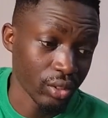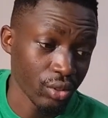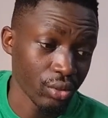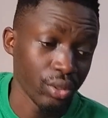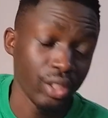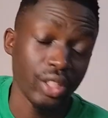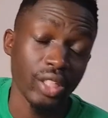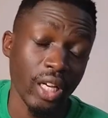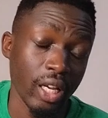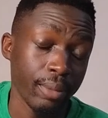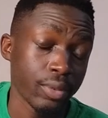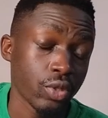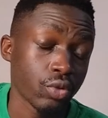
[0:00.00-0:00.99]
So it
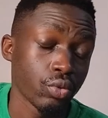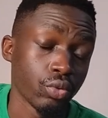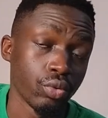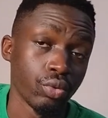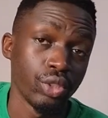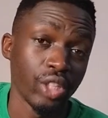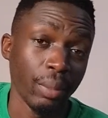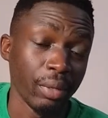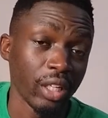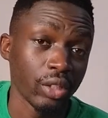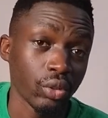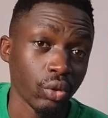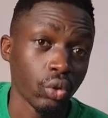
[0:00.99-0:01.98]
helps to
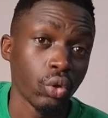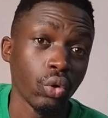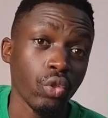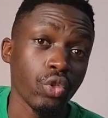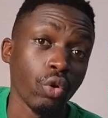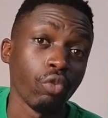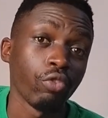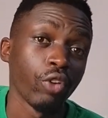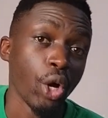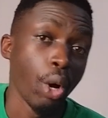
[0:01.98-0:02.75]
germinate or growth of